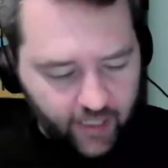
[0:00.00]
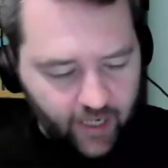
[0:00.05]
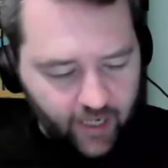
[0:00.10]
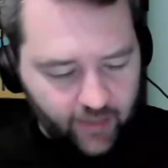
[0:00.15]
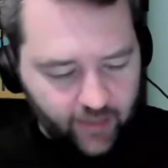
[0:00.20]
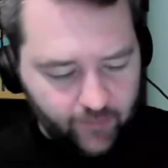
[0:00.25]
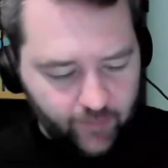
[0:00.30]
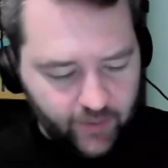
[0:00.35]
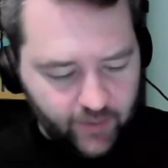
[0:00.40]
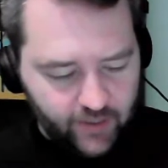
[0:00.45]

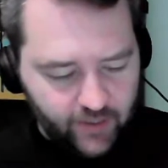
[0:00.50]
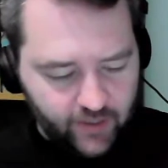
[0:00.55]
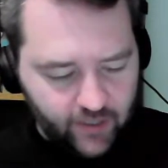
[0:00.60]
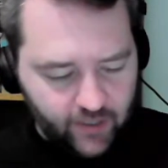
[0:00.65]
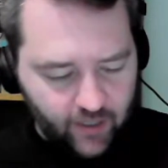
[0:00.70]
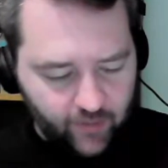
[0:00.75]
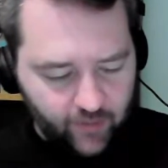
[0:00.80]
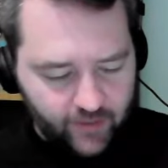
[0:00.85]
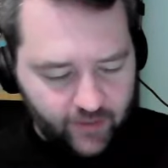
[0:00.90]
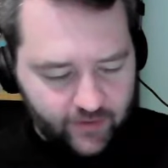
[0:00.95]
IP
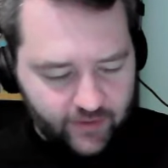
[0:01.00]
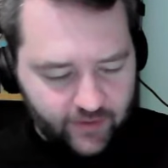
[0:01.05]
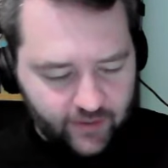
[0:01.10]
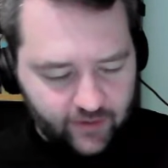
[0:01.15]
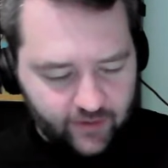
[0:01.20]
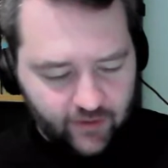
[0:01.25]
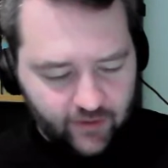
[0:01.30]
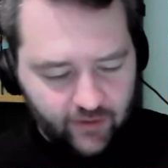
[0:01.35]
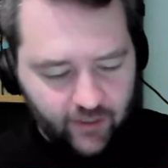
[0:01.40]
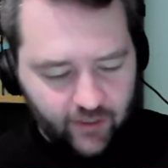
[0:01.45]
commenting,
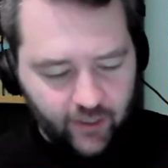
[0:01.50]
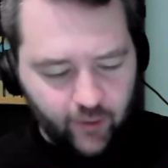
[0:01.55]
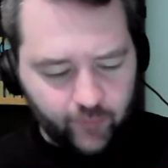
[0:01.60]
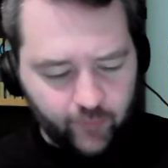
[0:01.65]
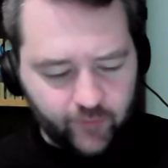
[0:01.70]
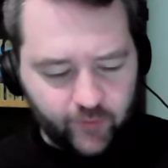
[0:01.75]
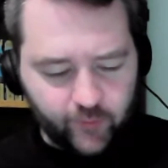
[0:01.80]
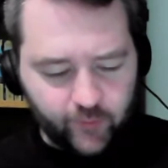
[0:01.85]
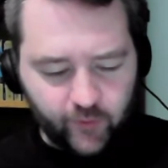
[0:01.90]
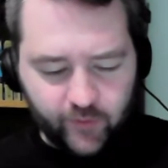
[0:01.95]
I hope
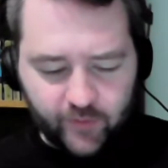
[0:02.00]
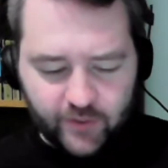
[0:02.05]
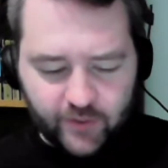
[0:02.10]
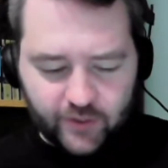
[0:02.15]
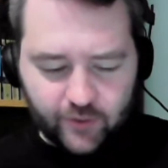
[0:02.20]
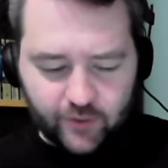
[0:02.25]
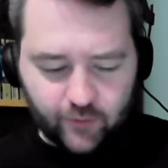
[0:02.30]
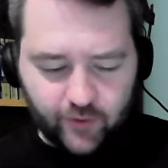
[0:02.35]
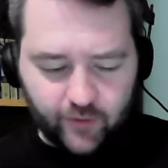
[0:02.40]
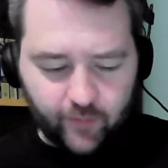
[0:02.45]
the three
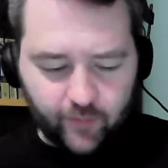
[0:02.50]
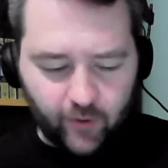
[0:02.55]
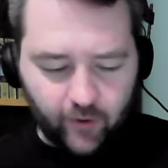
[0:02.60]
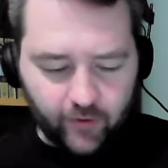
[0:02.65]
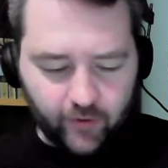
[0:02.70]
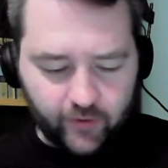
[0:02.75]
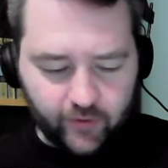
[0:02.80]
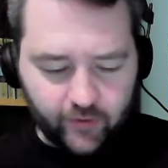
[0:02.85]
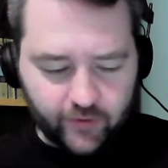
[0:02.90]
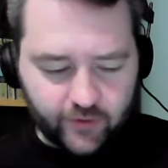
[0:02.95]
mystery
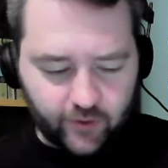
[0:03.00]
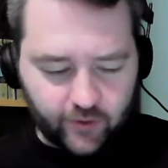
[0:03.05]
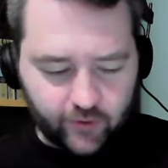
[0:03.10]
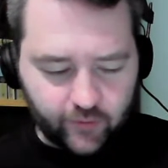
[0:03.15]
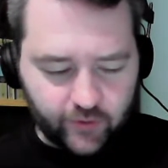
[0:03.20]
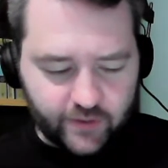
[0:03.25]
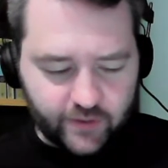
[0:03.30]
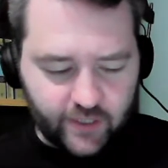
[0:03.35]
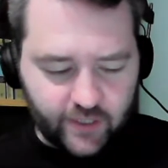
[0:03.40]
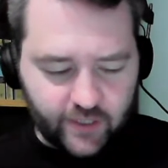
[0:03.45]
partners are
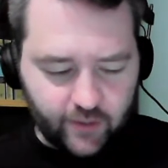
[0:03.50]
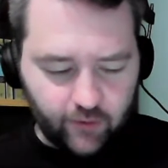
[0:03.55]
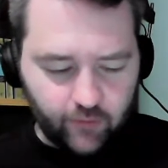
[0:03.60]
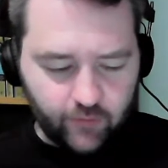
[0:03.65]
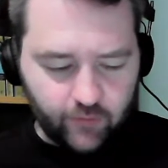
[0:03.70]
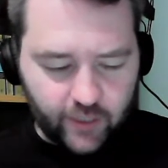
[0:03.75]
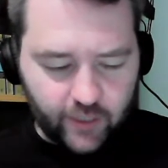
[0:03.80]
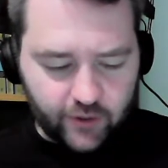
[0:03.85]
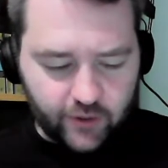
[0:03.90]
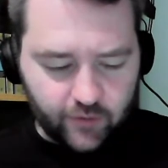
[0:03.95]
Chris Hero,
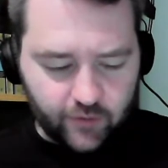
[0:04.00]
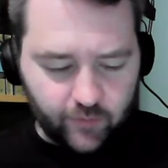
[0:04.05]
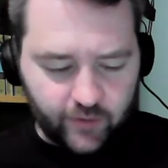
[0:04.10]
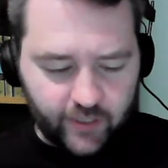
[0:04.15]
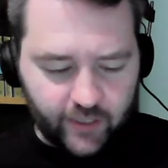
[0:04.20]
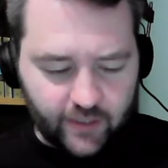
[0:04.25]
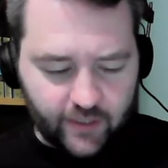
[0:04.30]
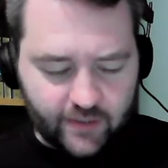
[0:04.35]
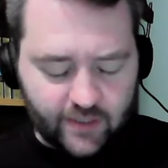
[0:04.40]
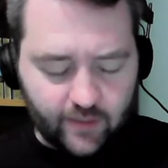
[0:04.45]
Nigel
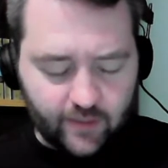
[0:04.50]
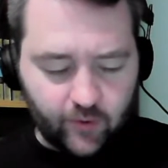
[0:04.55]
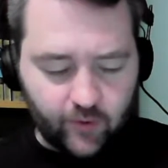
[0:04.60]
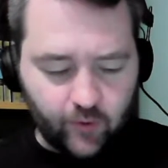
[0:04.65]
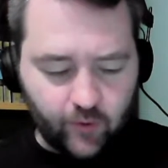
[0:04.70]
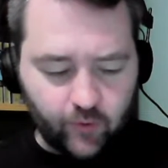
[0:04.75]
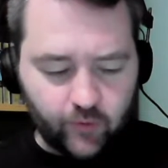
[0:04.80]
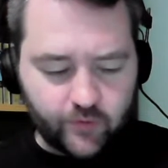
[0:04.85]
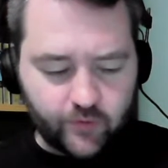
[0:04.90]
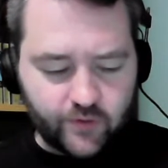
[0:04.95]
McGuinness, and
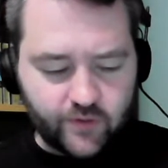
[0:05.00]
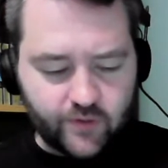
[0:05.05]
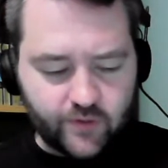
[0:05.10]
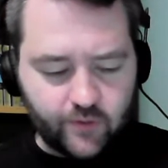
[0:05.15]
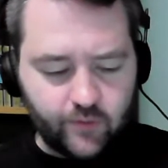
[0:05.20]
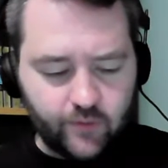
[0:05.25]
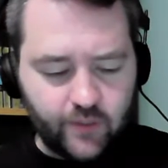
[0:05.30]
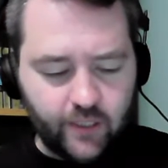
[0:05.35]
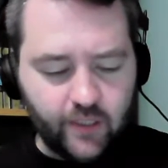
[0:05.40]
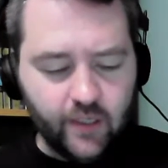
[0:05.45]
Minoru
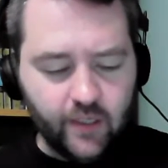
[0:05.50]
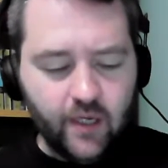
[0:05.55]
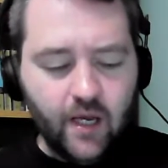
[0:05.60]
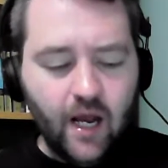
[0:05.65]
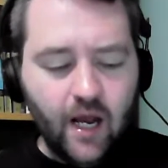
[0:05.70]
Suzuki.